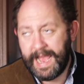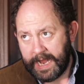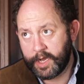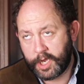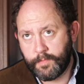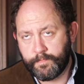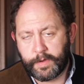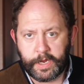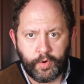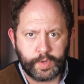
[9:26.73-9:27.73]
And you
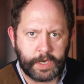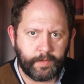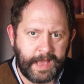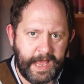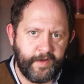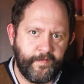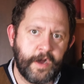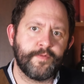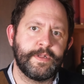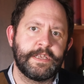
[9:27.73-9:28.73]
can also get
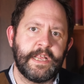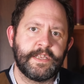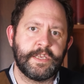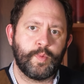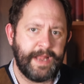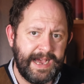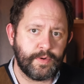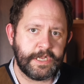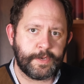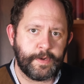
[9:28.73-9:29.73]
environment sensors
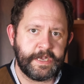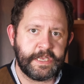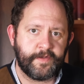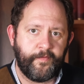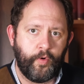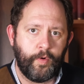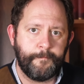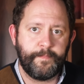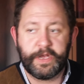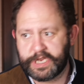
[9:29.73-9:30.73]
without displays
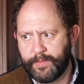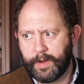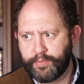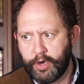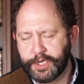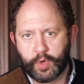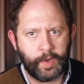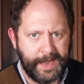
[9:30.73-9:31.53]
for a similar price or